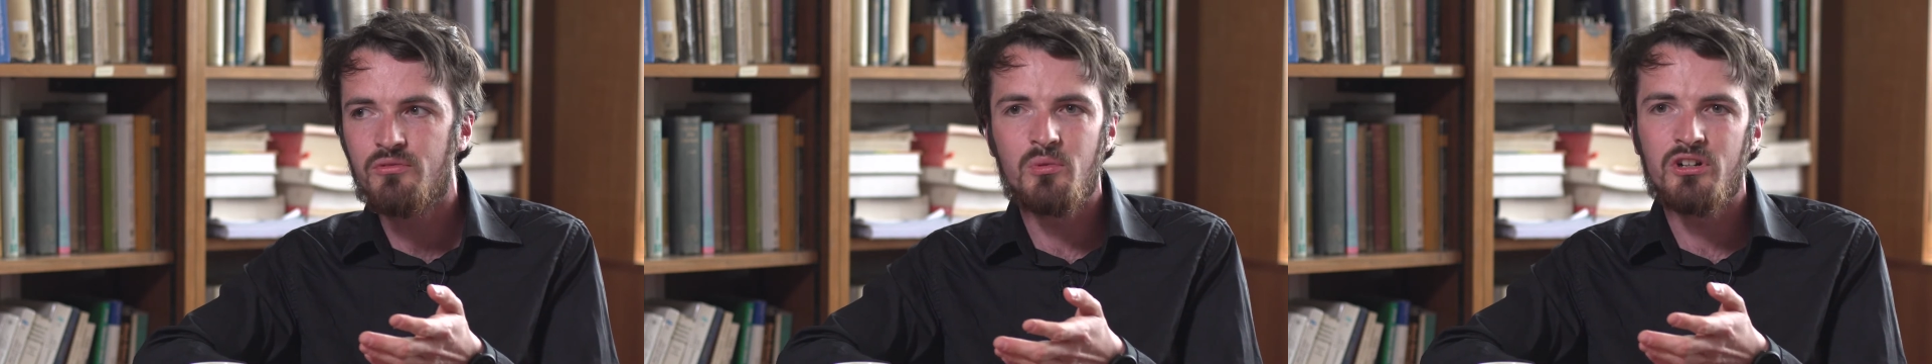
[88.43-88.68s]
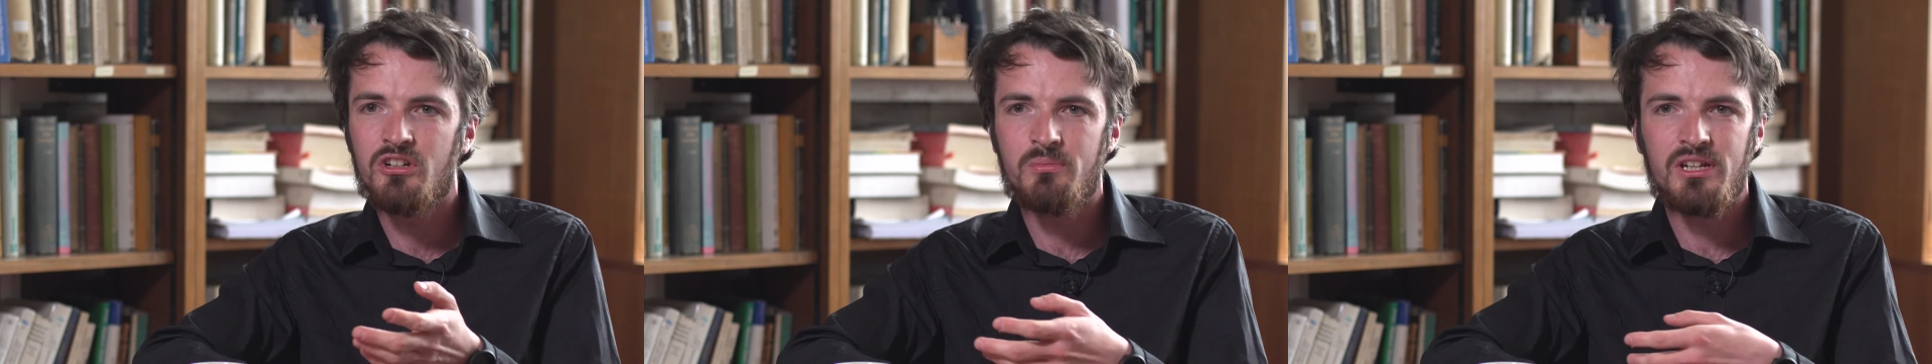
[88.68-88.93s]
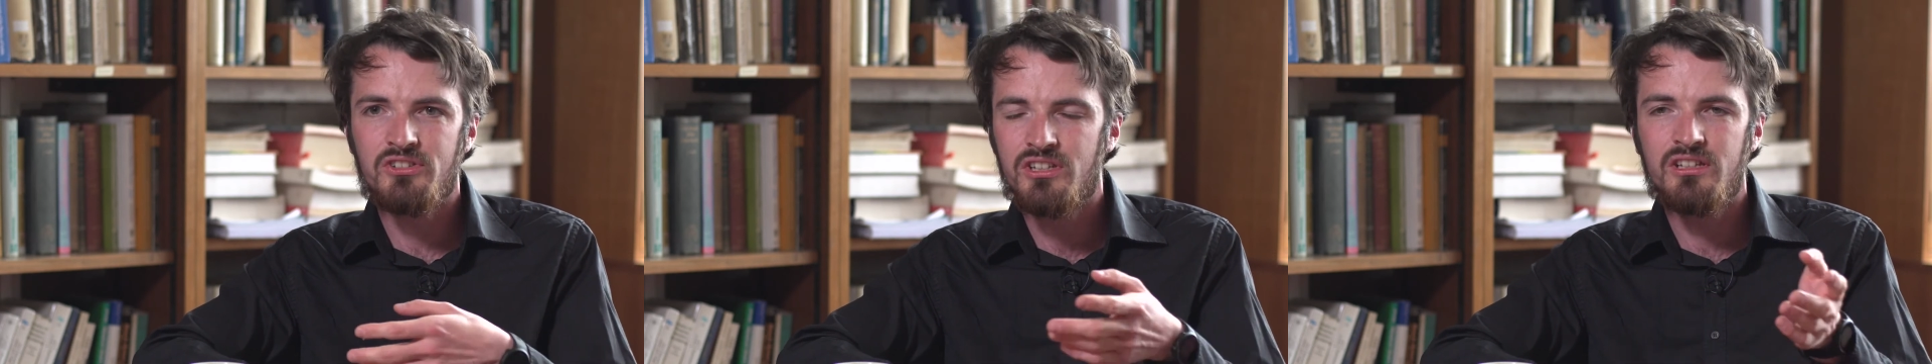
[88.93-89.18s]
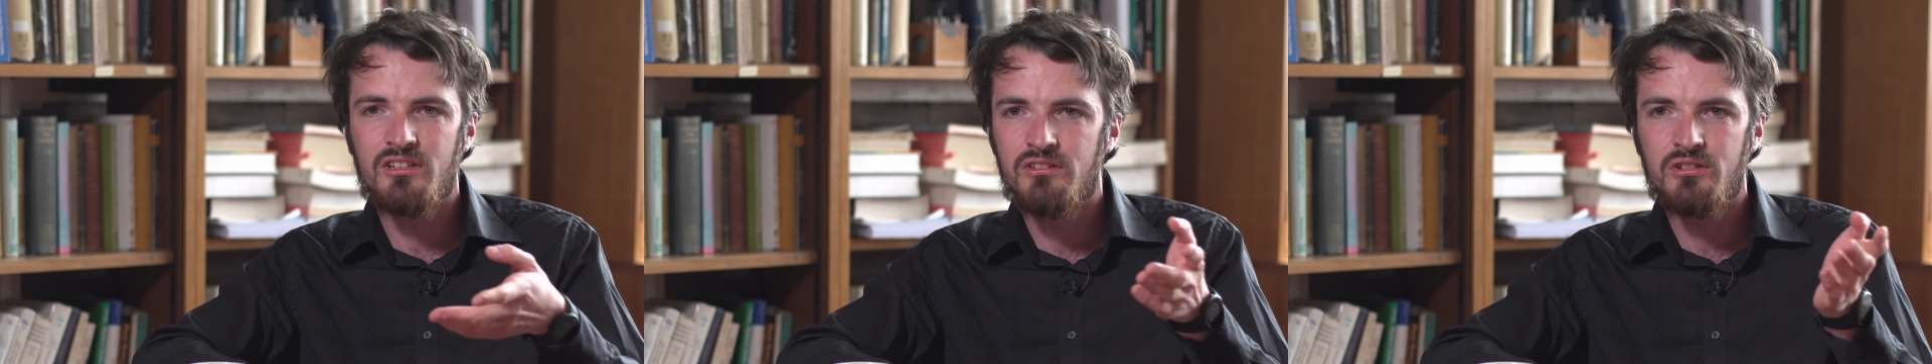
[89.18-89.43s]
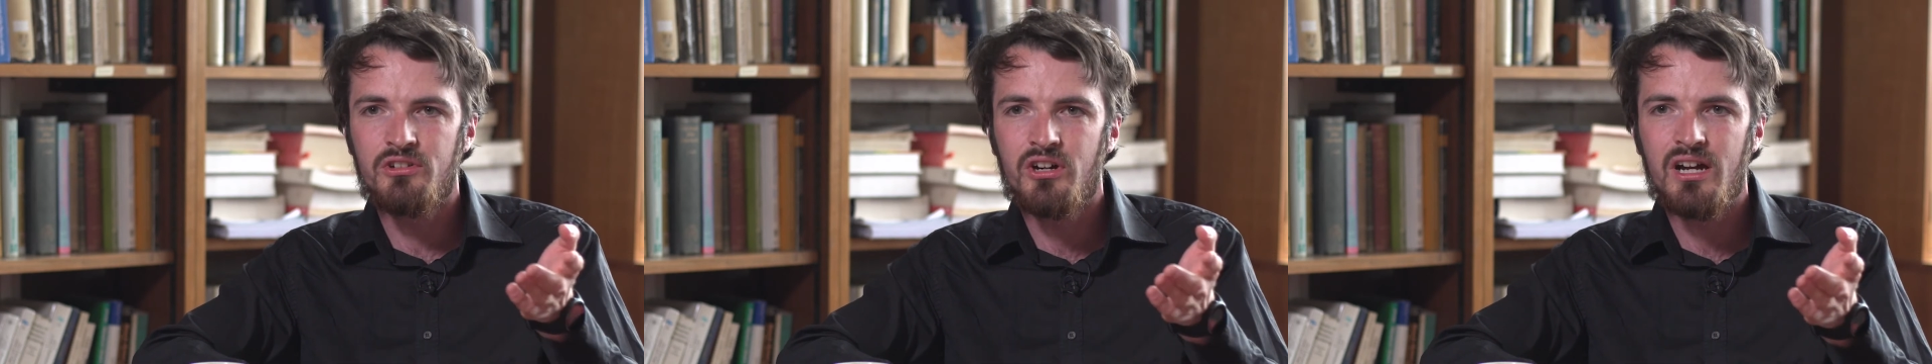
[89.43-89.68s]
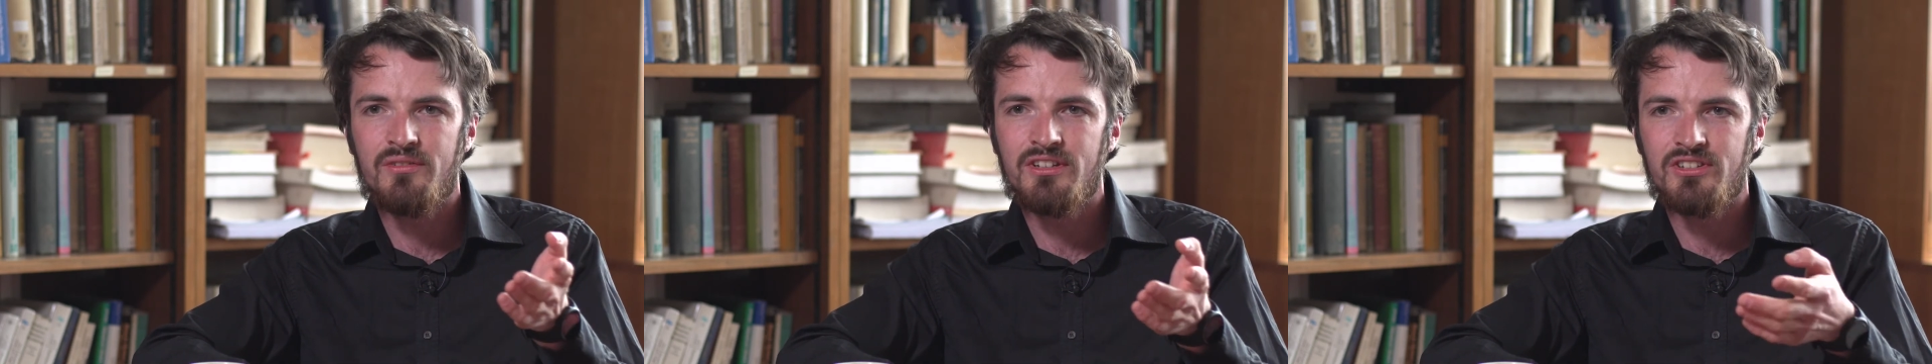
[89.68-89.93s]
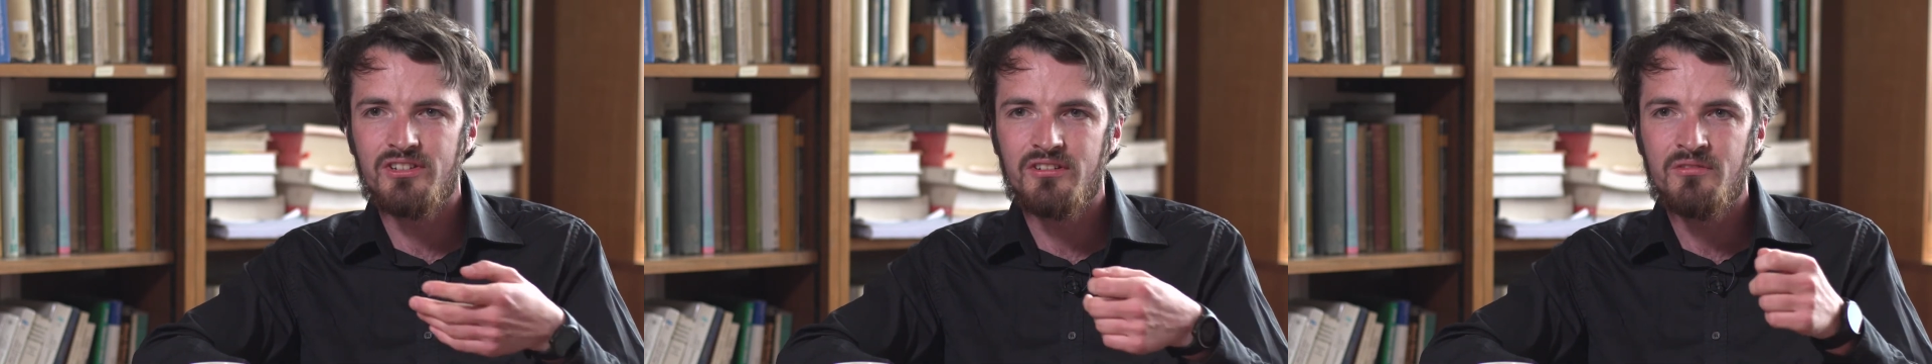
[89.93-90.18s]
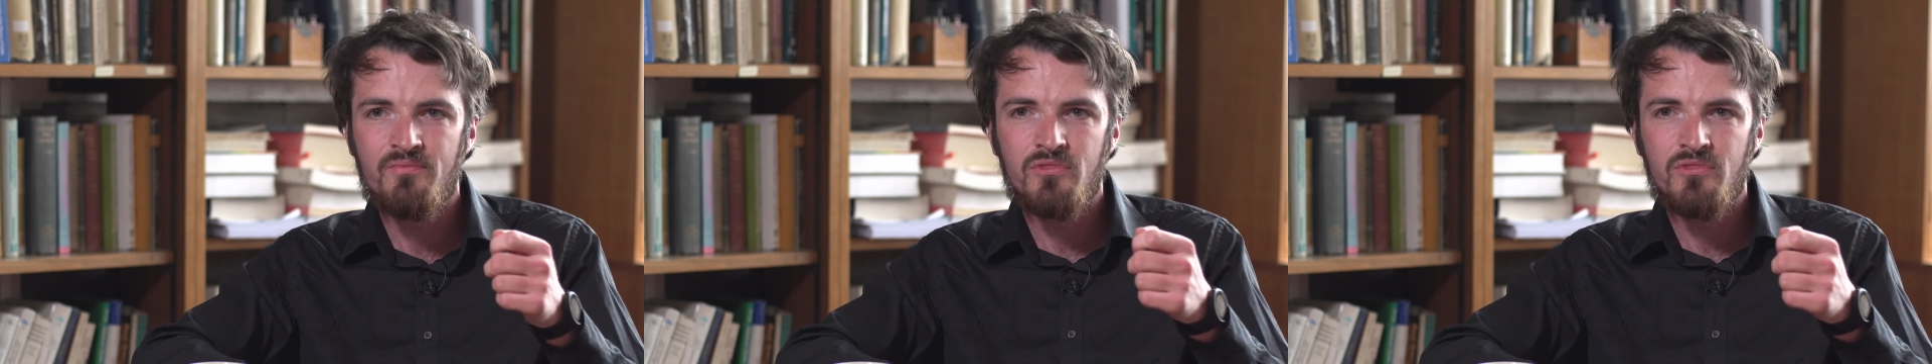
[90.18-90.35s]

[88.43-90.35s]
work, because you're not having to